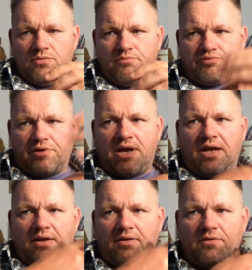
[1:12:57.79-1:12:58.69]

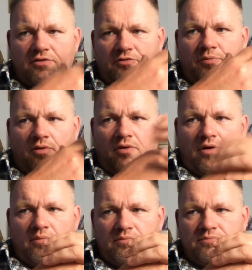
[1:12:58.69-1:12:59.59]
bringing the sport up.